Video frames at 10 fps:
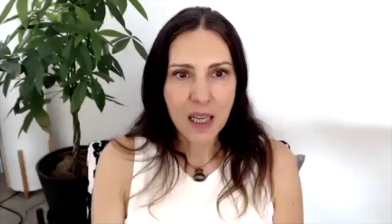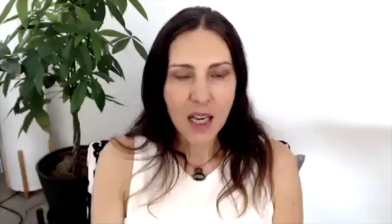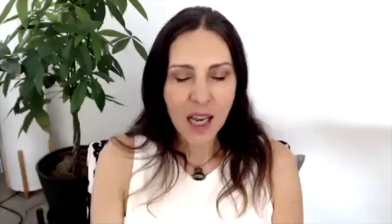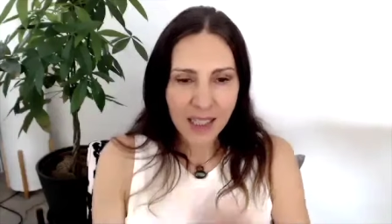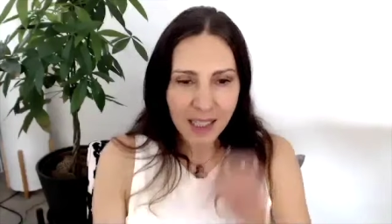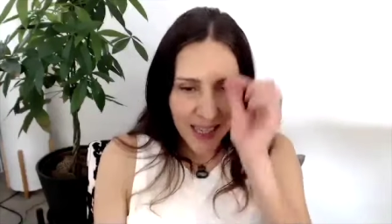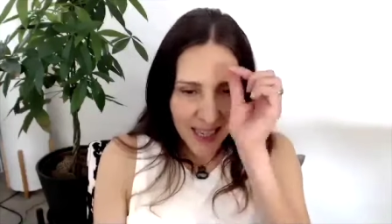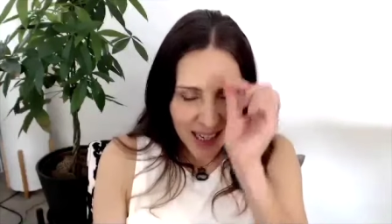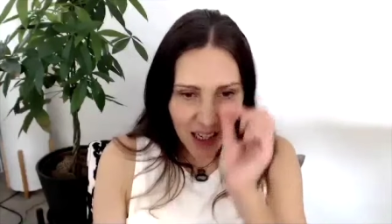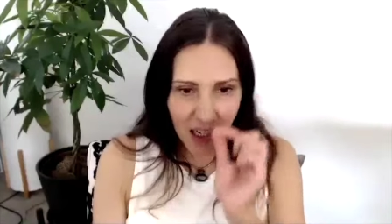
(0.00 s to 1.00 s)
an
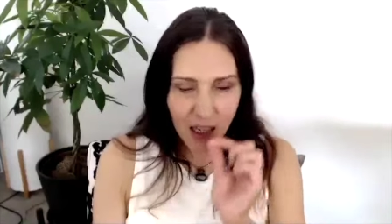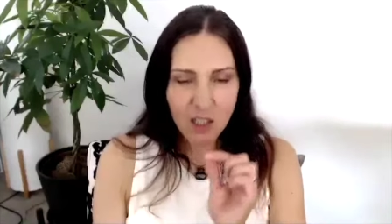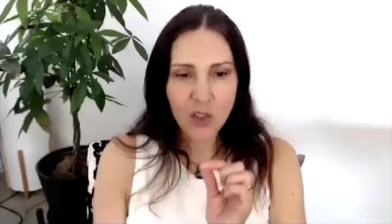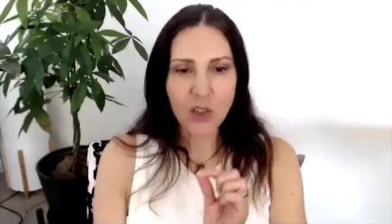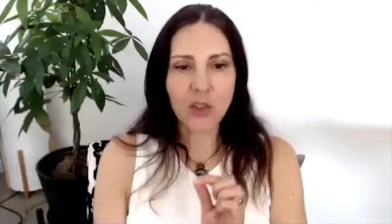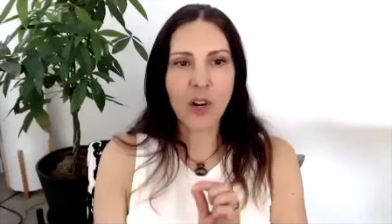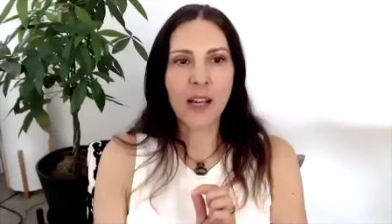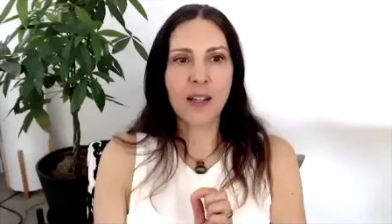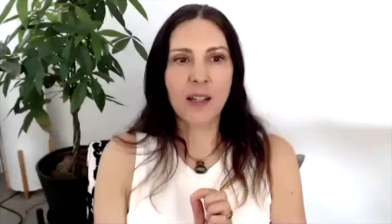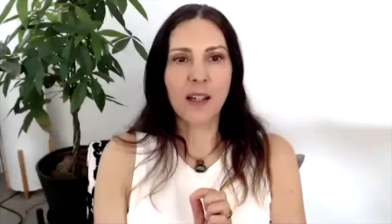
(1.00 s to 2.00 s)
inner
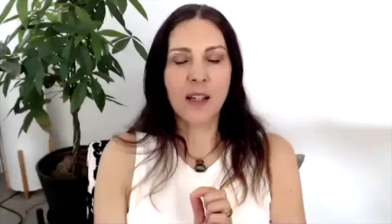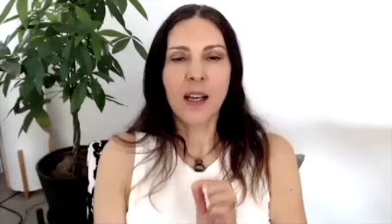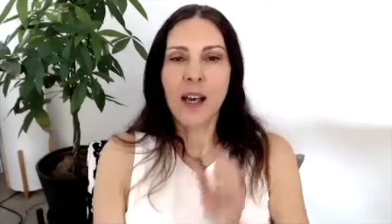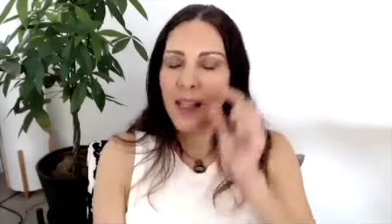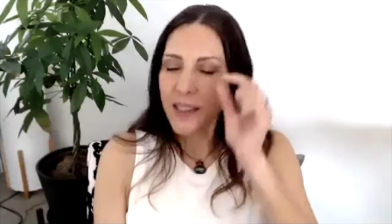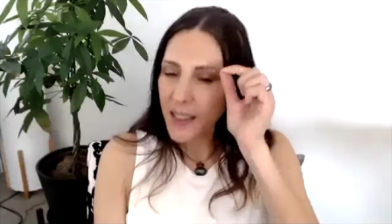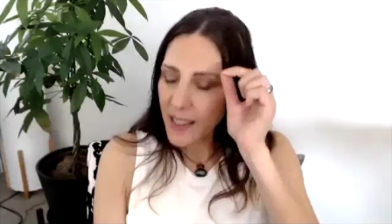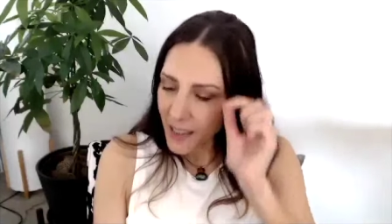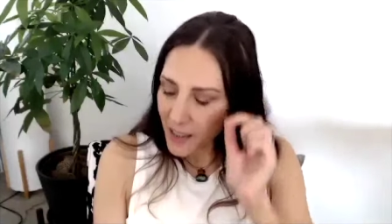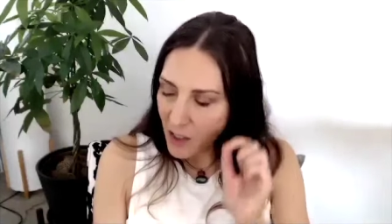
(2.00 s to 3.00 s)
surrender, an
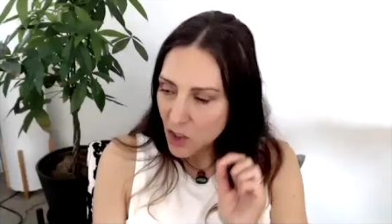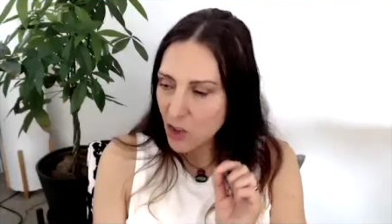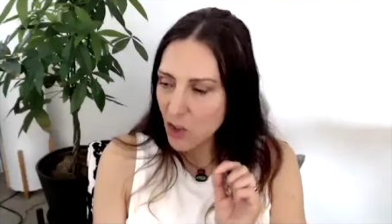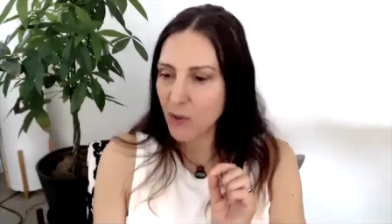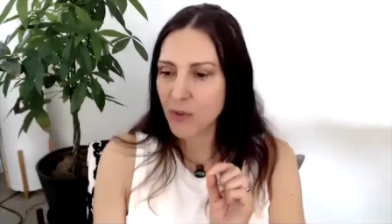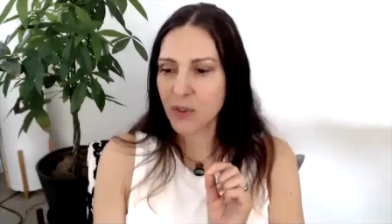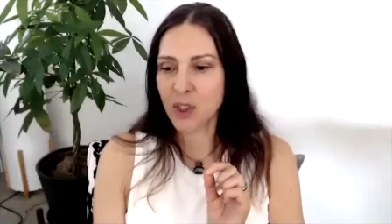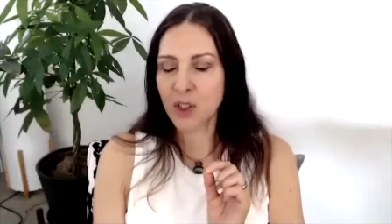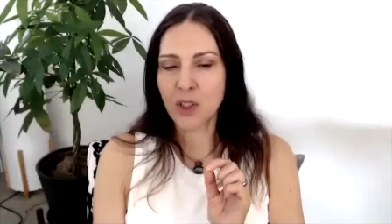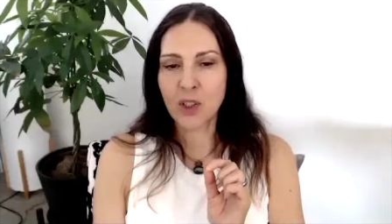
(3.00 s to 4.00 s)
inner
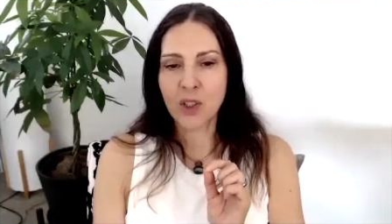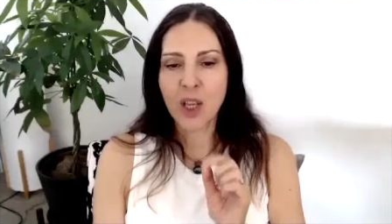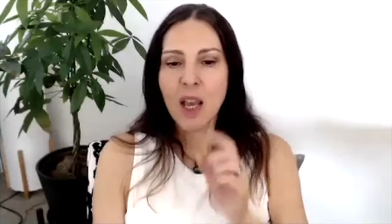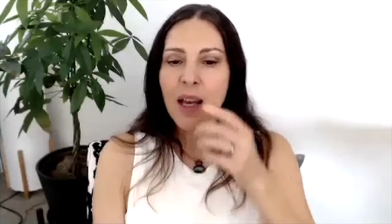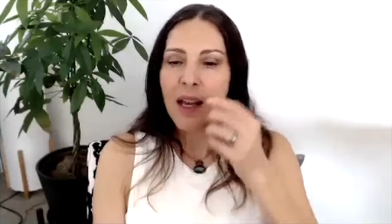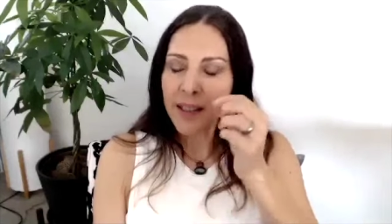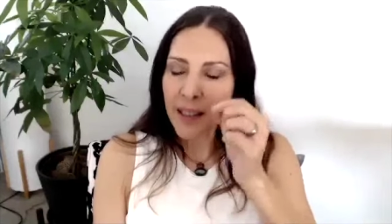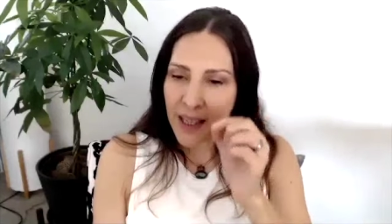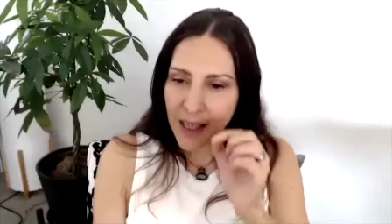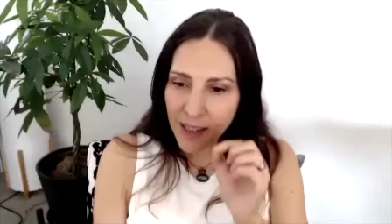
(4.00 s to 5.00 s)
softness, an
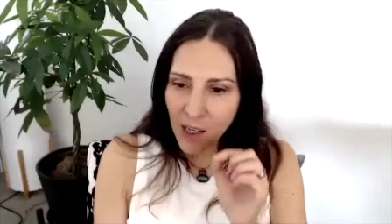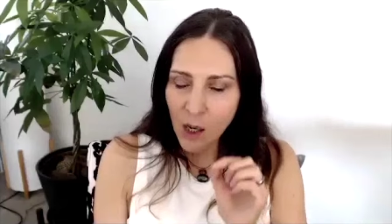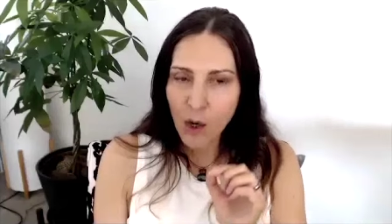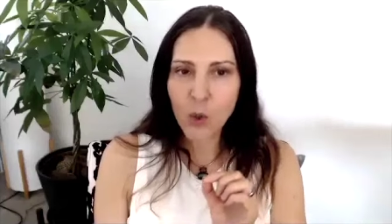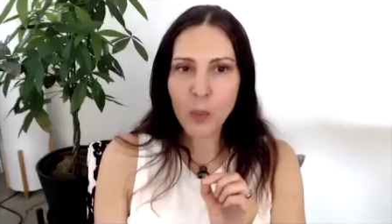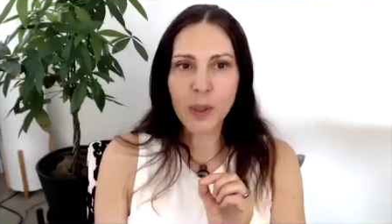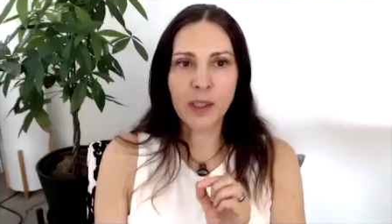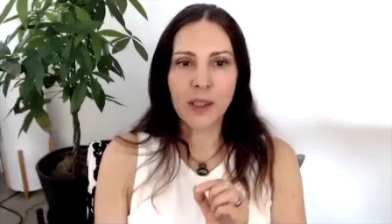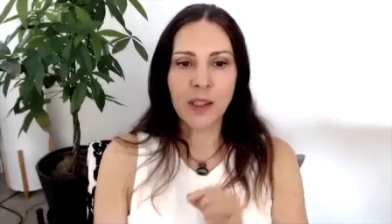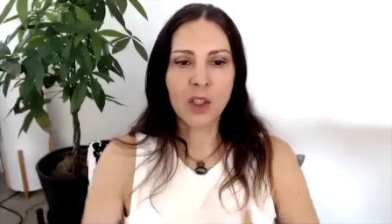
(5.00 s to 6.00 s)
inner
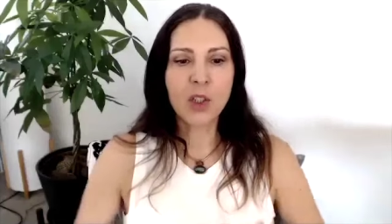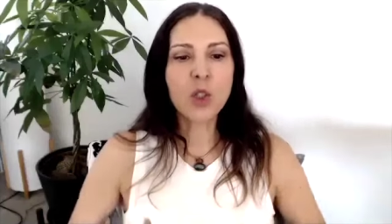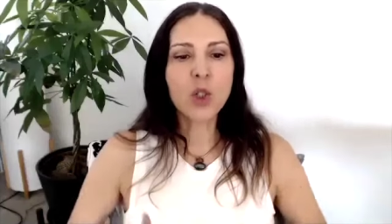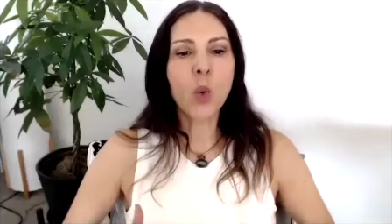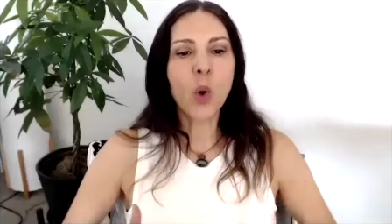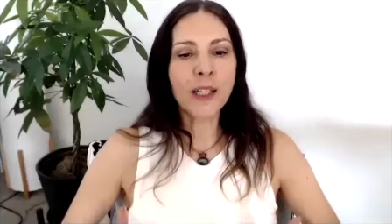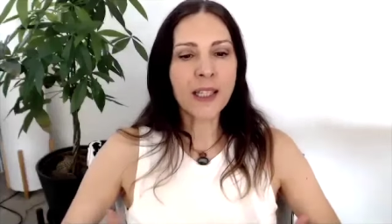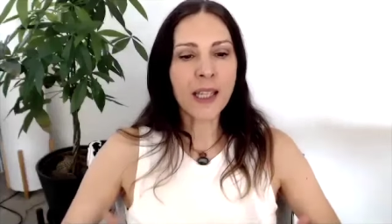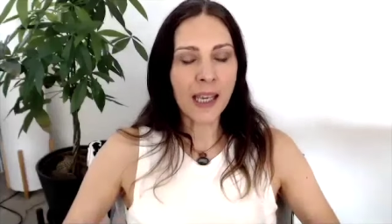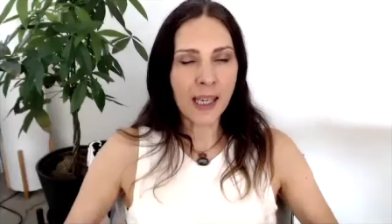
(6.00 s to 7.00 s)
openness to what
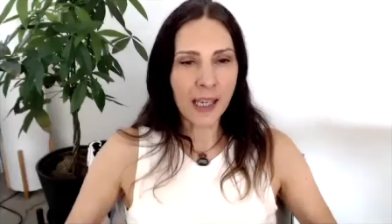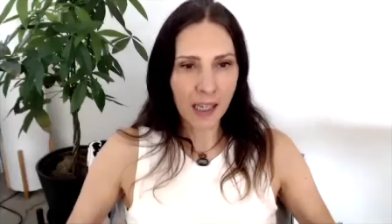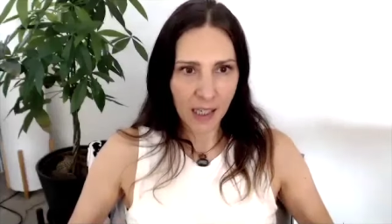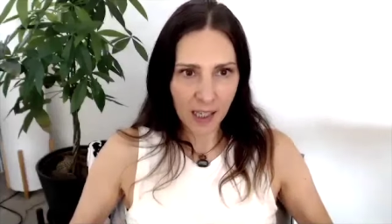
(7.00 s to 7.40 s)
is here.